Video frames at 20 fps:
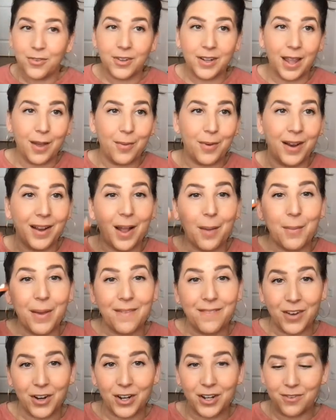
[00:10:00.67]
forget when I got
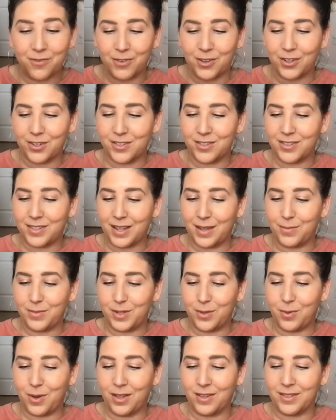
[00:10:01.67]
my very first
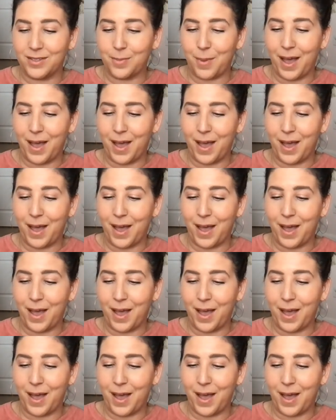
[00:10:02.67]
MZ Wallace